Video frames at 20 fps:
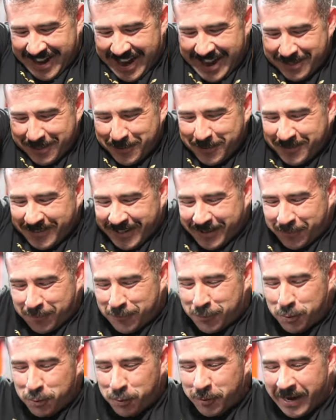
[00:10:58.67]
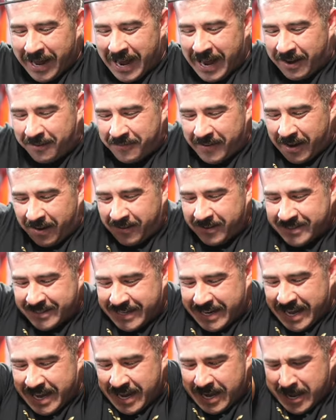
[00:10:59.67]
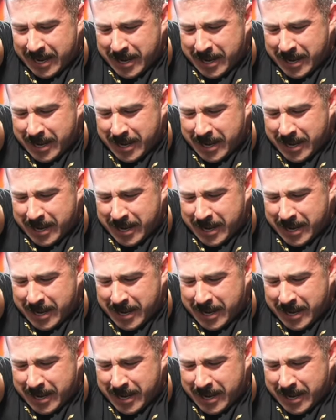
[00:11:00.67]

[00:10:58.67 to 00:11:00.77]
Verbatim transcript: That means like 2.5 hours a day.